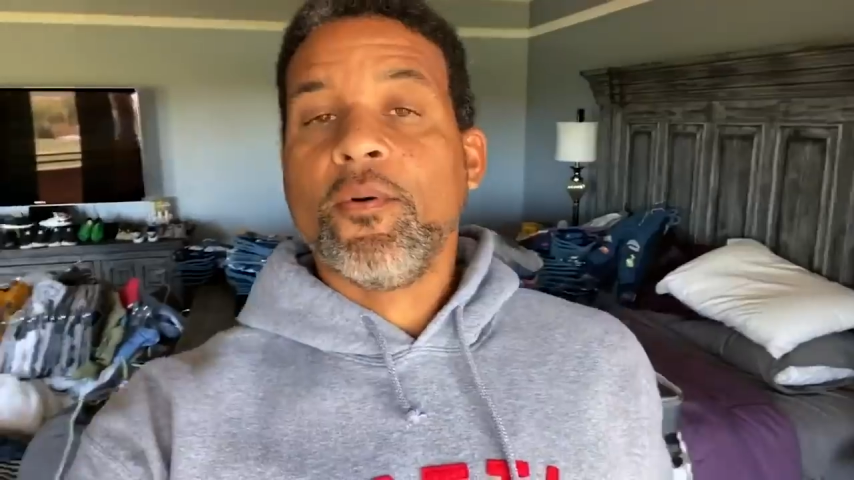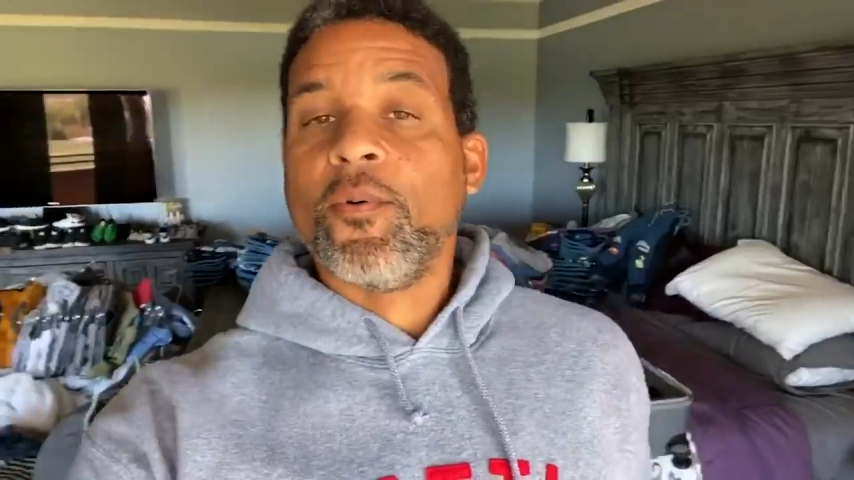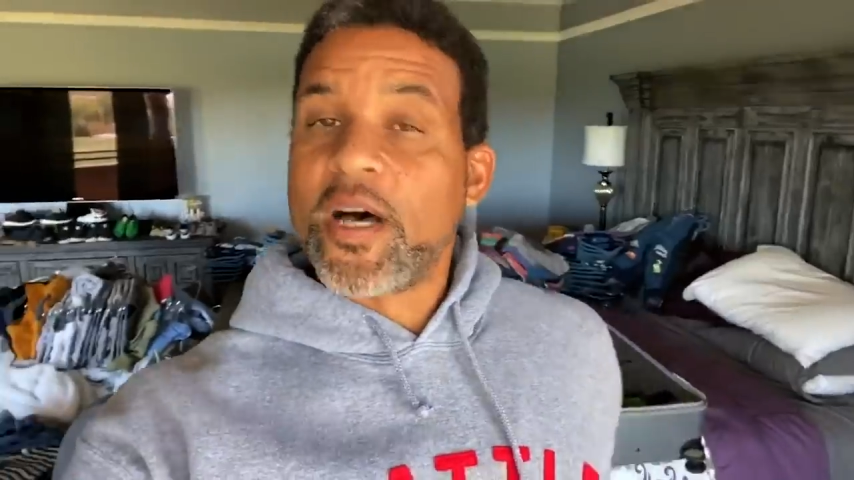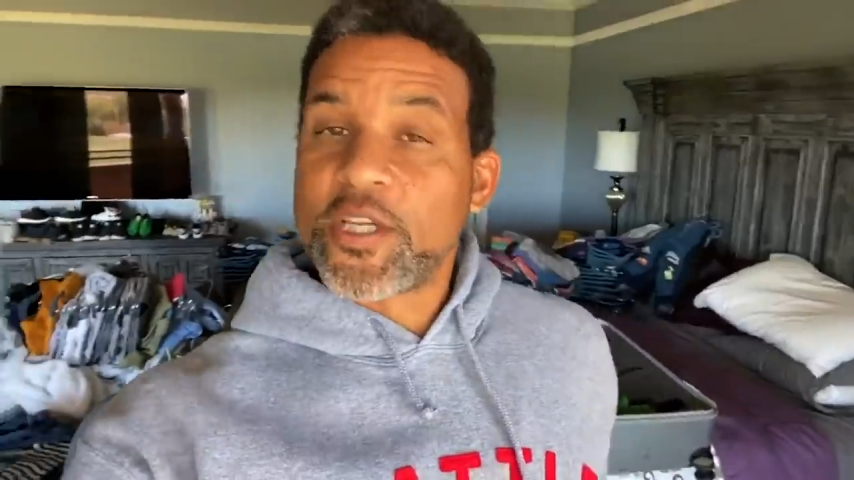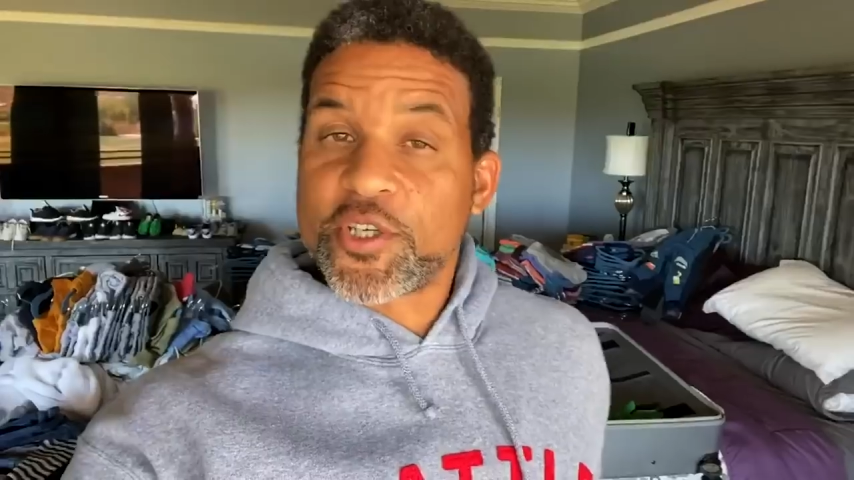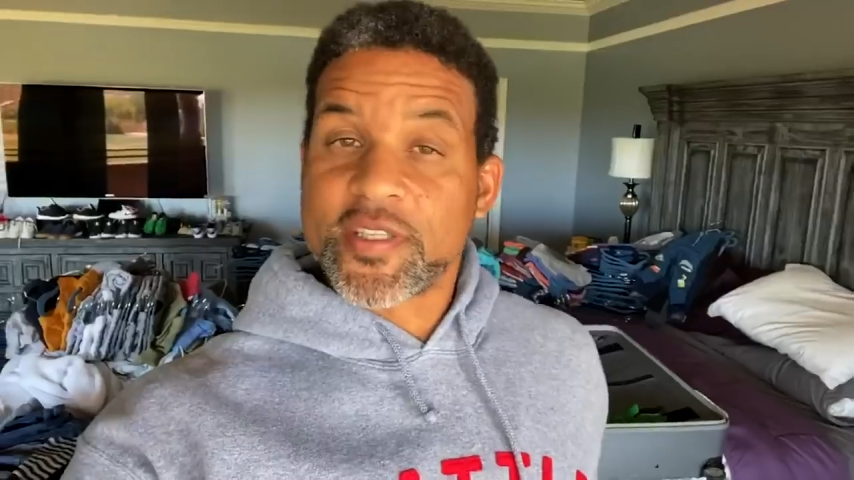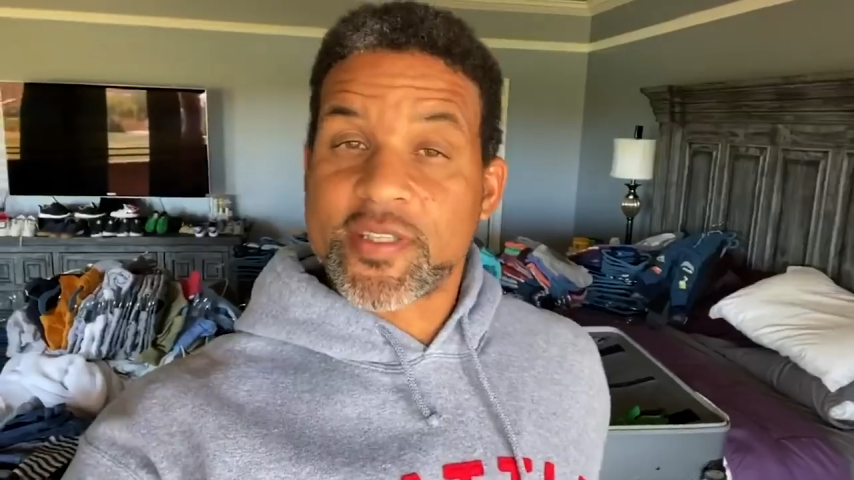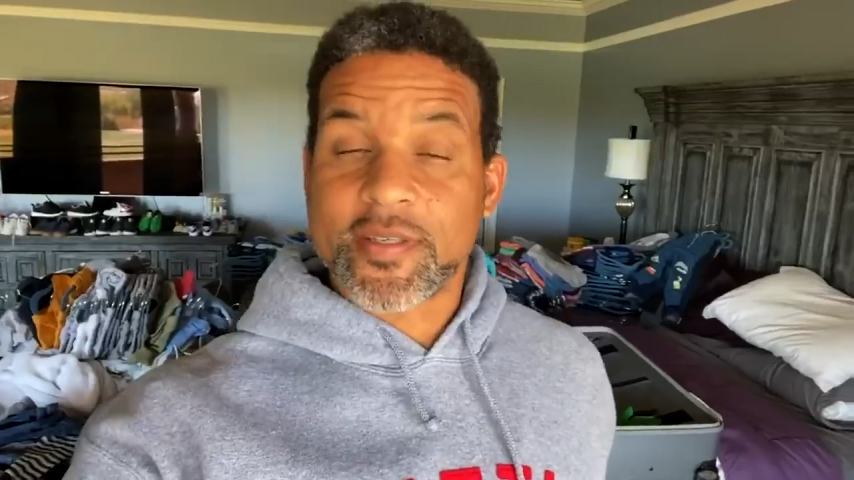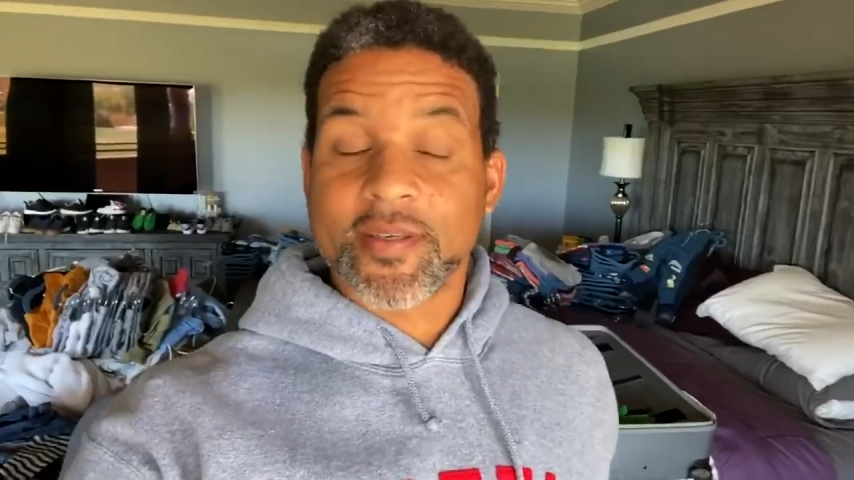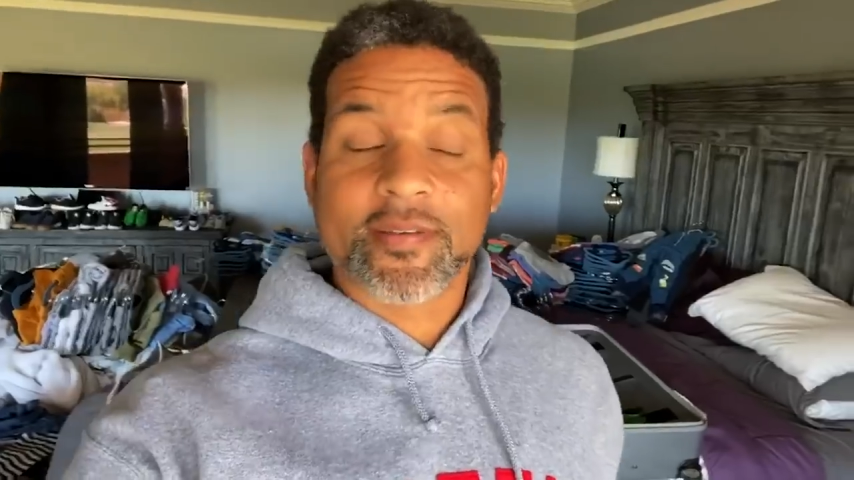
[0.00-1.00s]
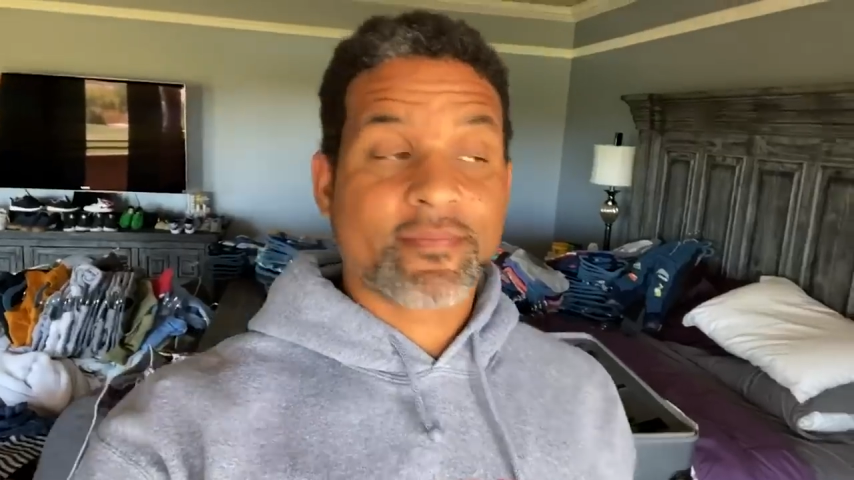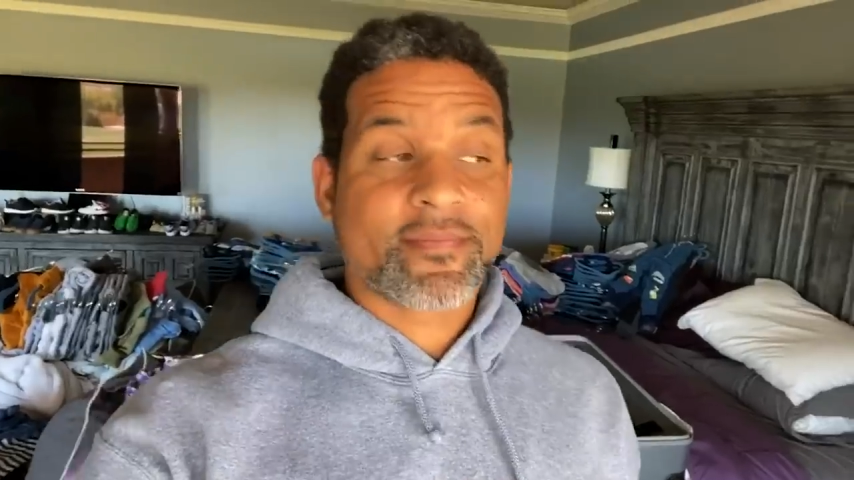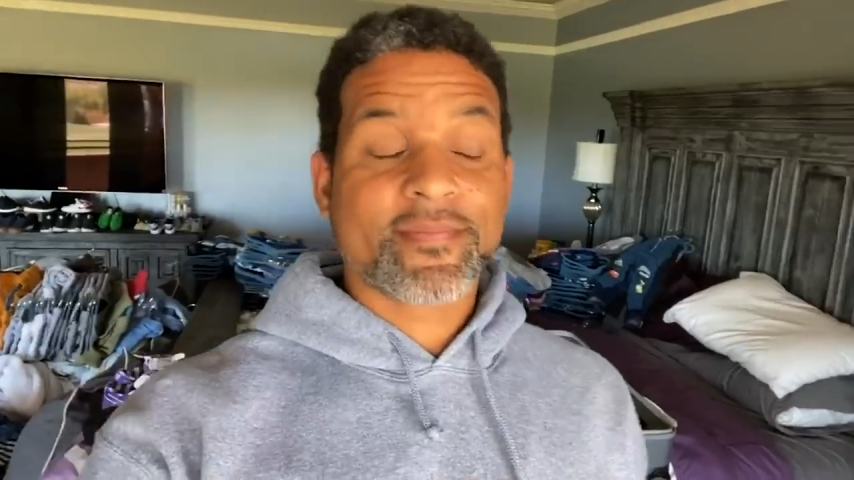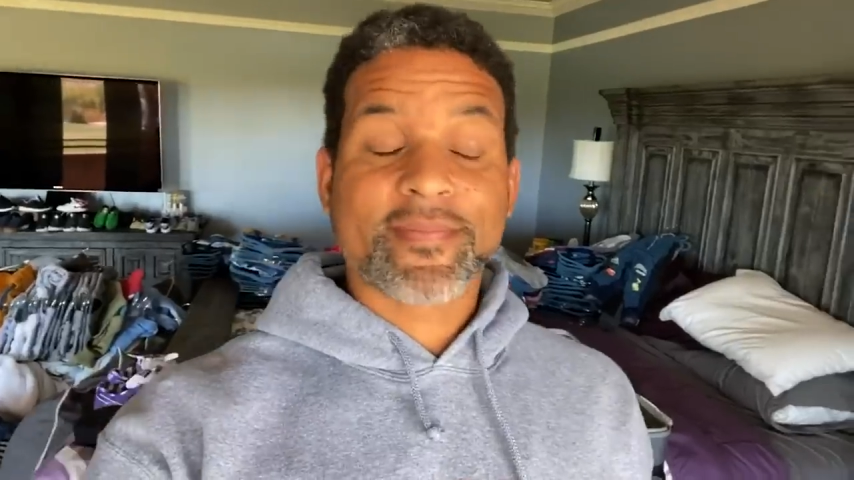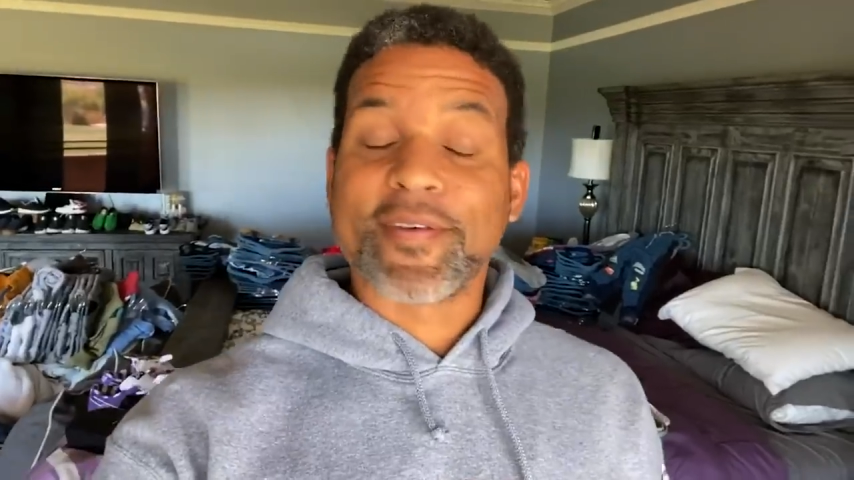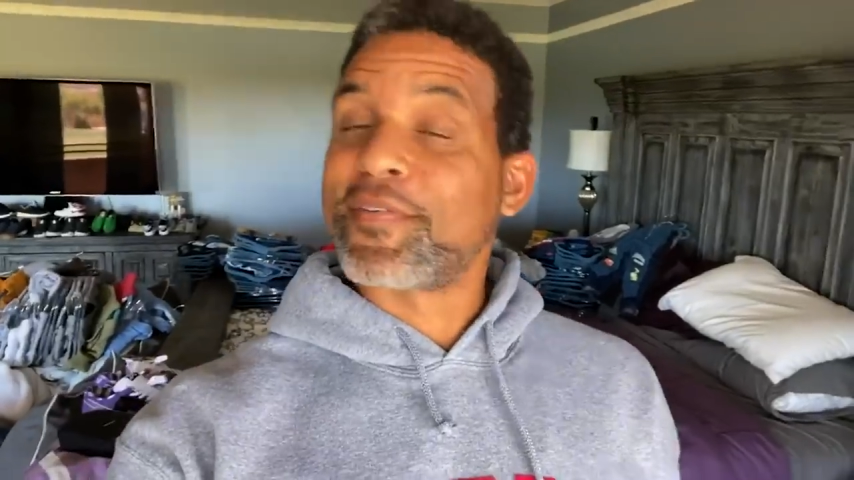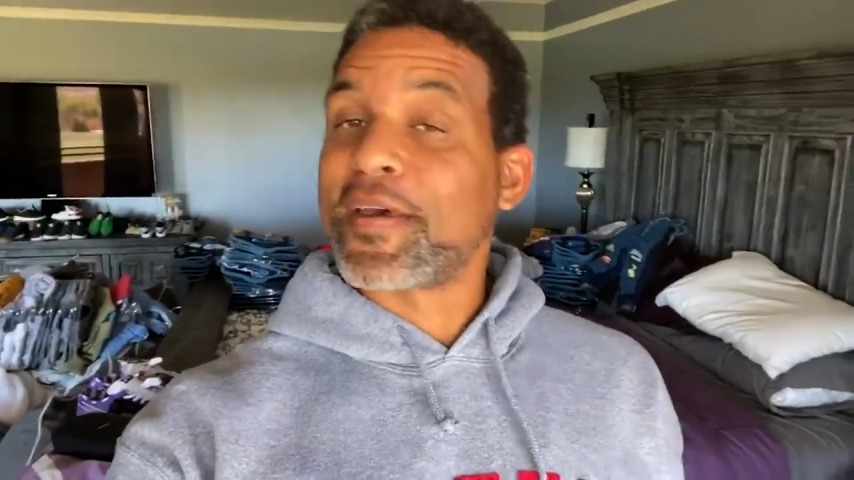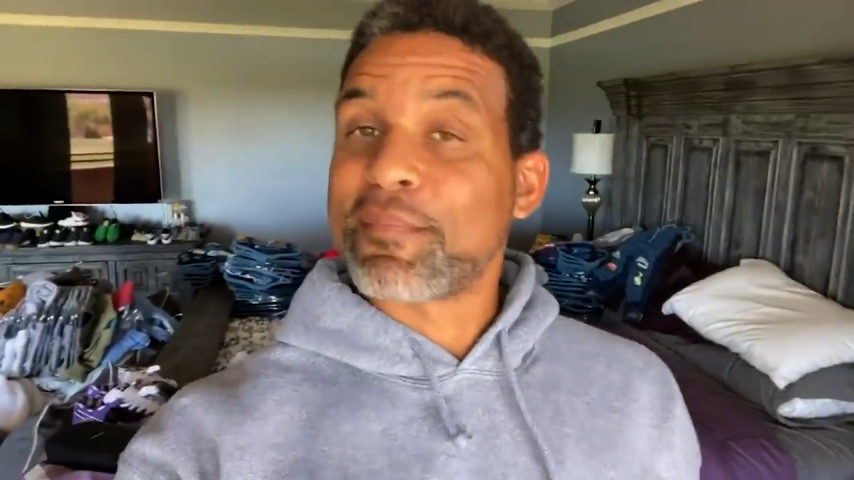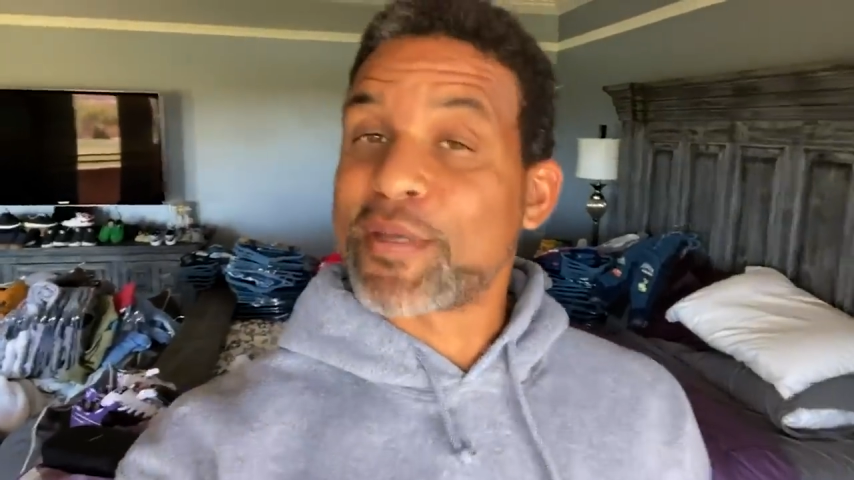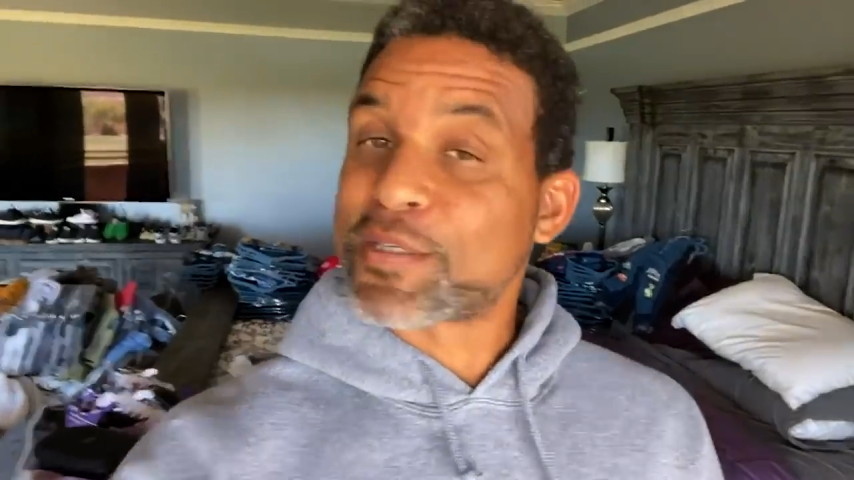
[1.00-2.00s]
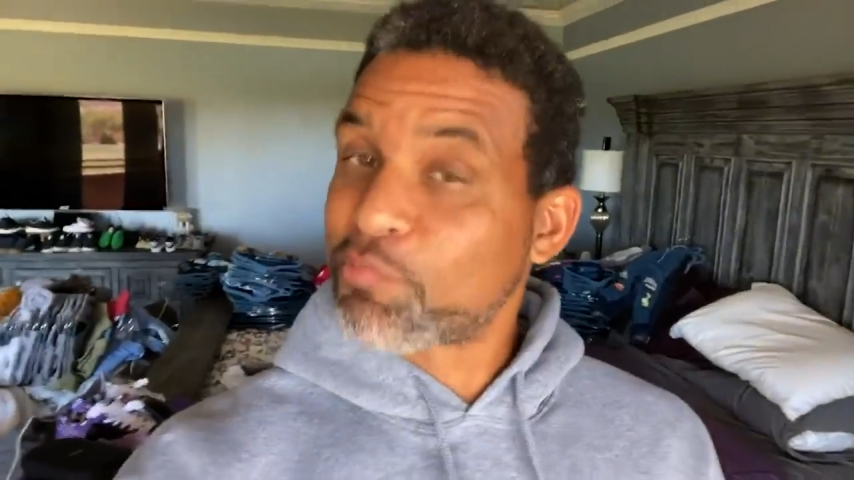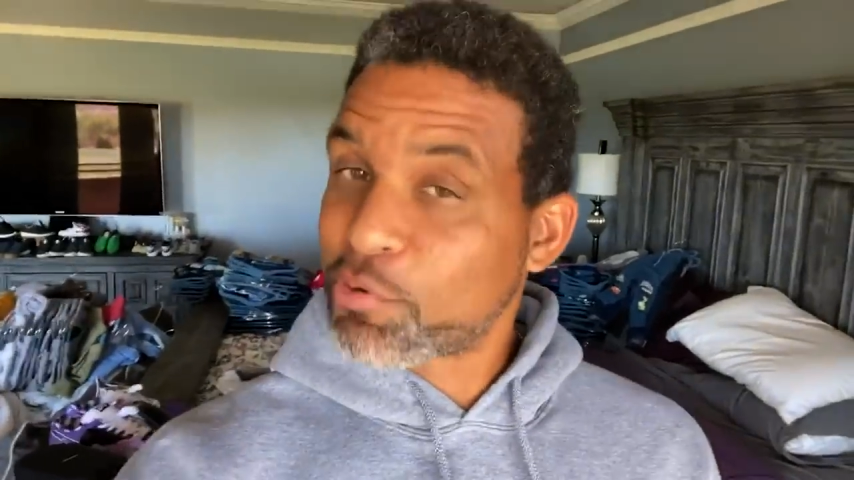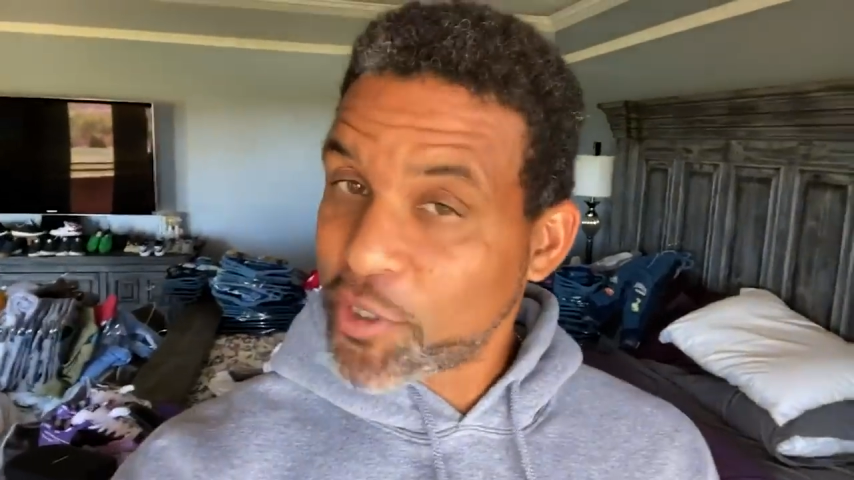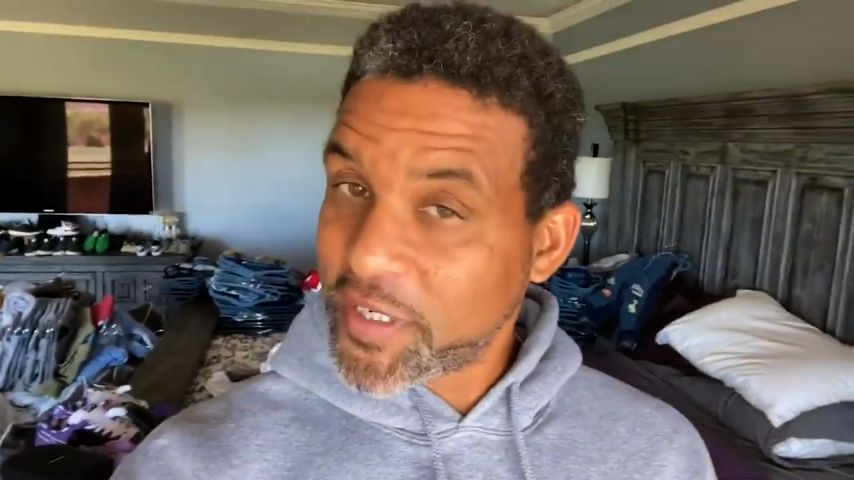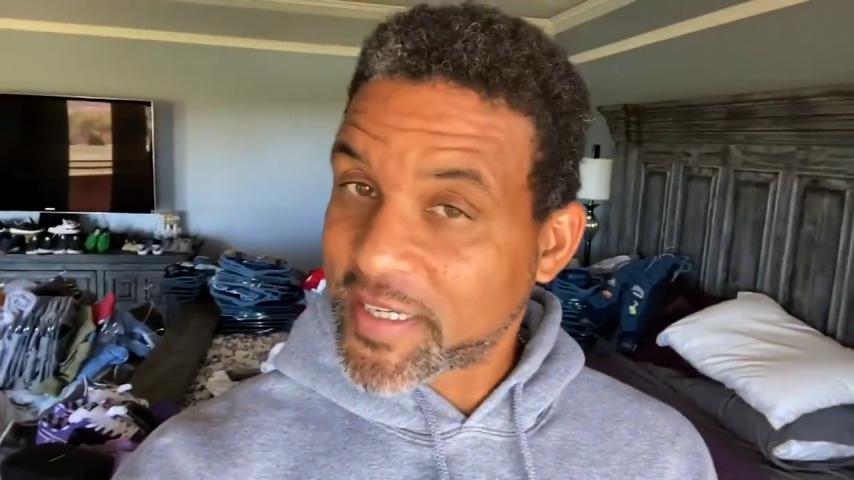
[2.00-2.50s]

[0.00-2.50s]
Well, as you can see, the family is pretty